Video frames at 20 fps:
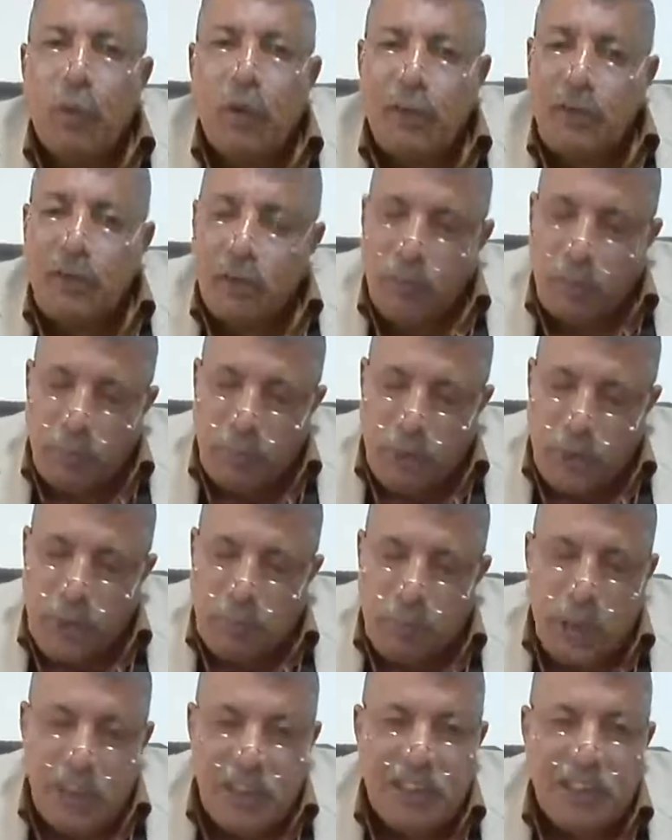your
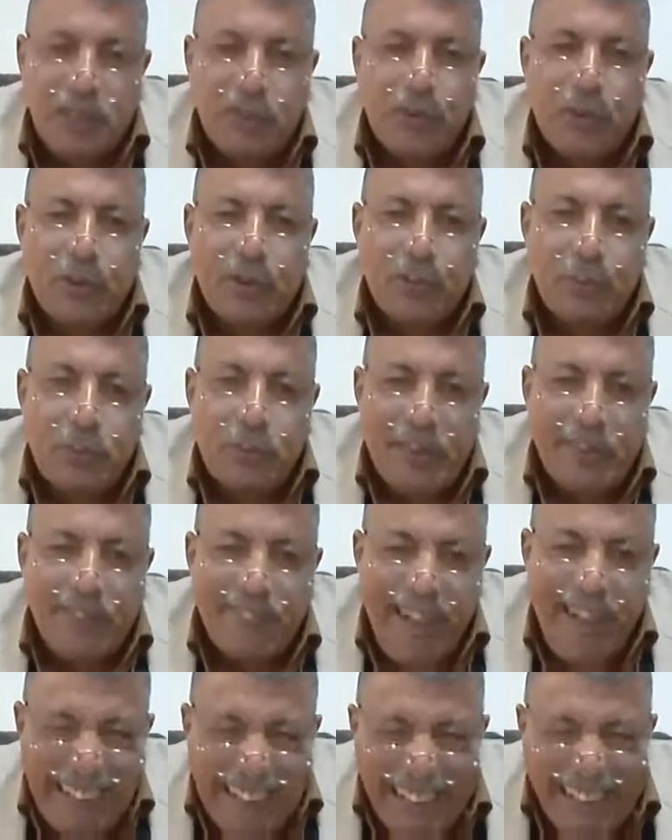perspective will be
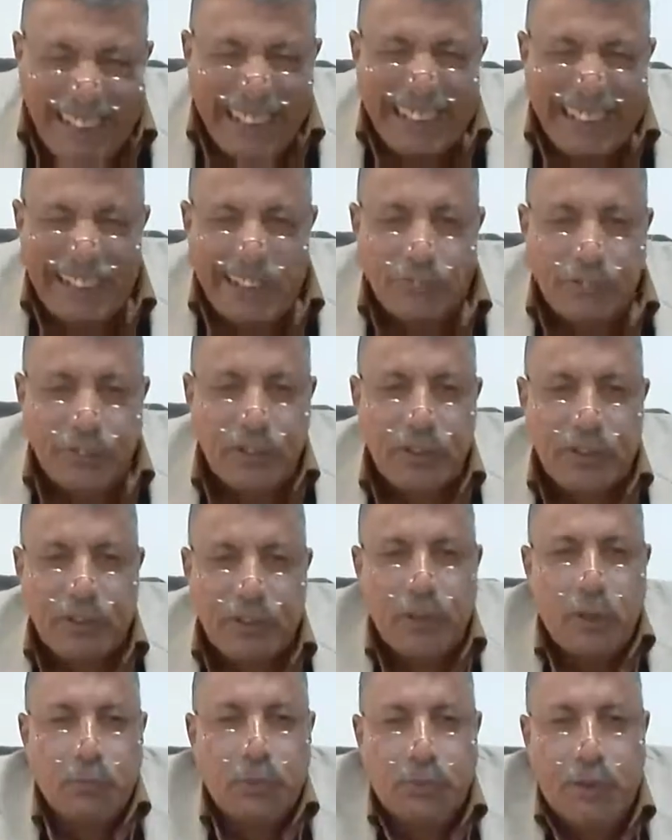radically different
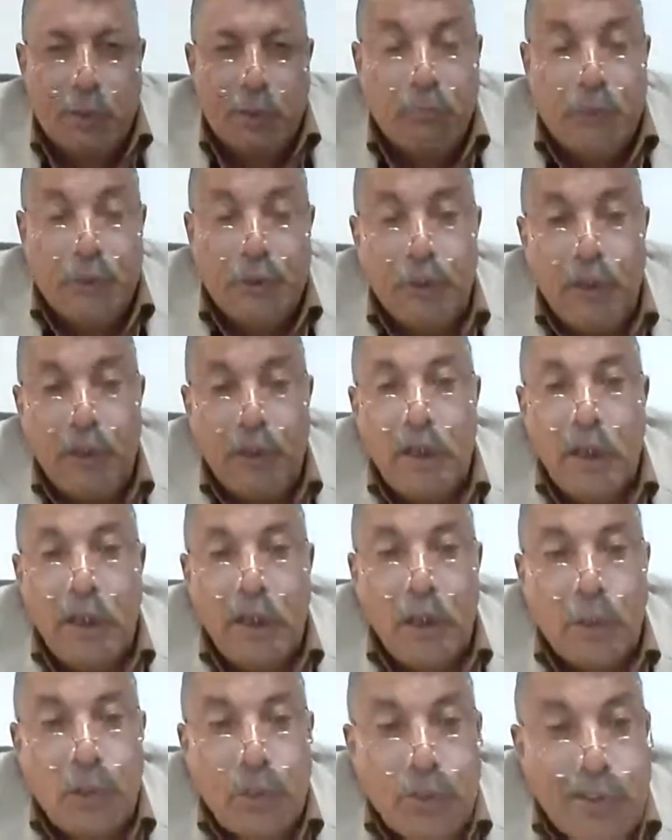from someone
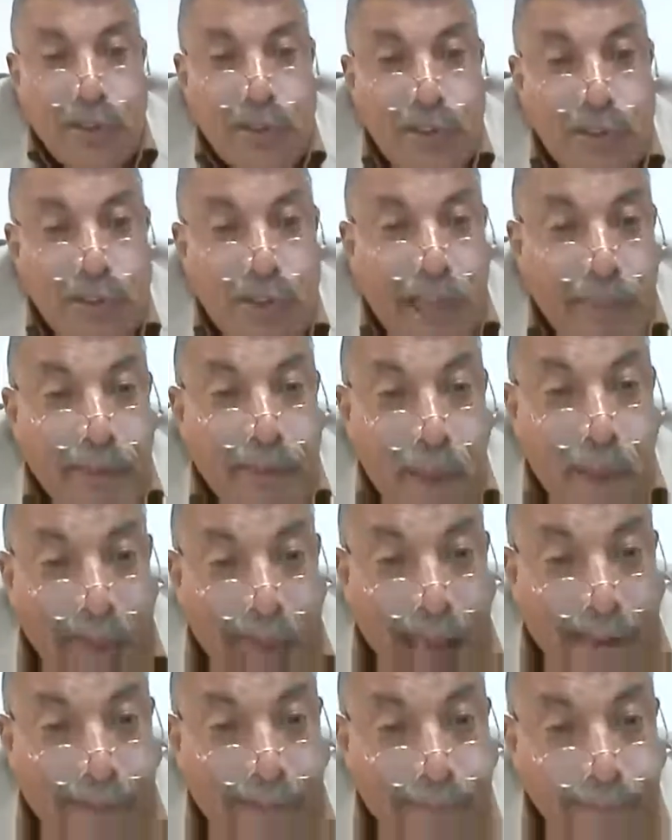who sits at the
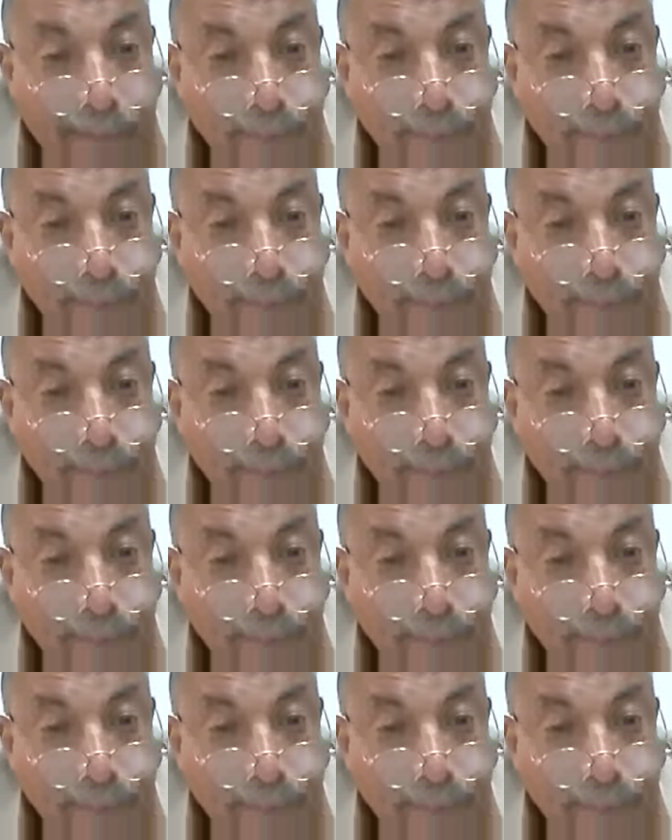back.